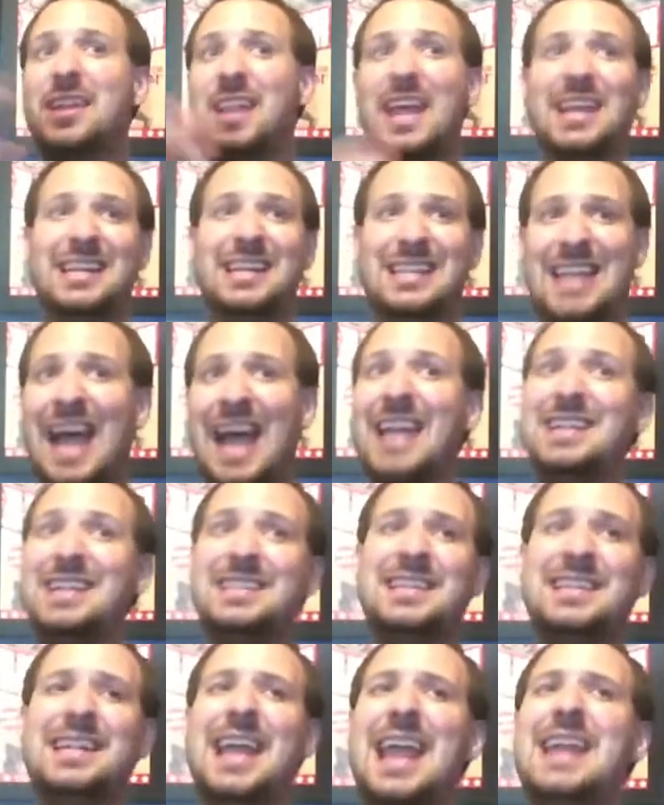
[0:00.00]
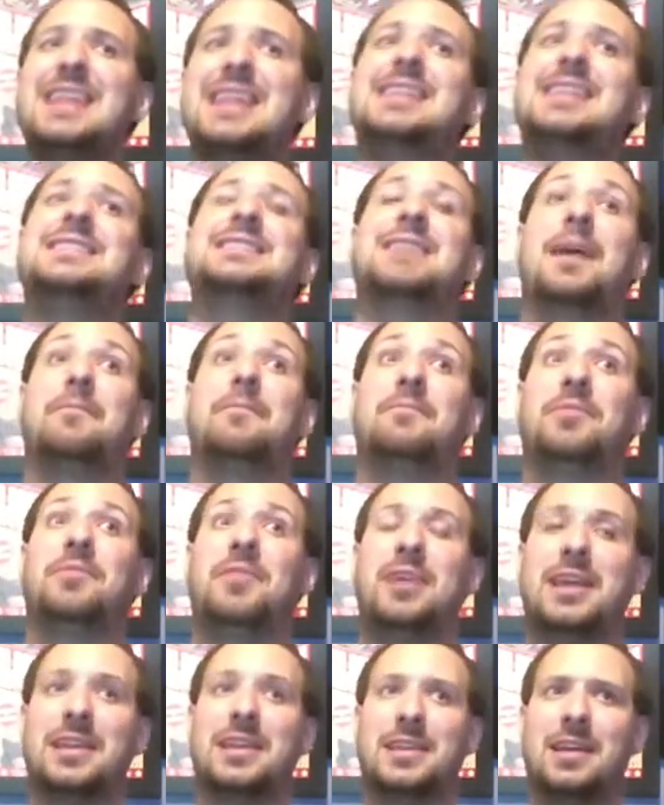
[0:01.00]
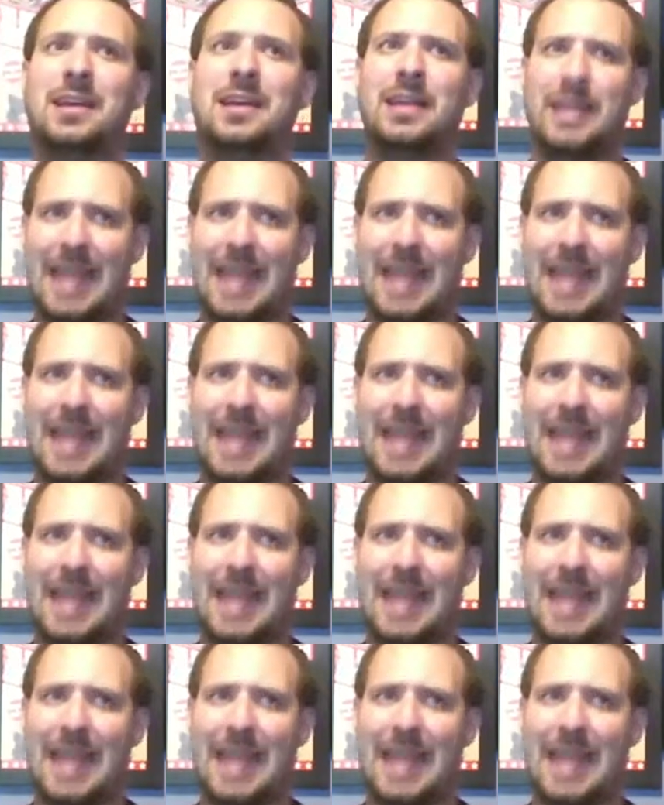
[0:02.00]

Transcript: like, 1980-something.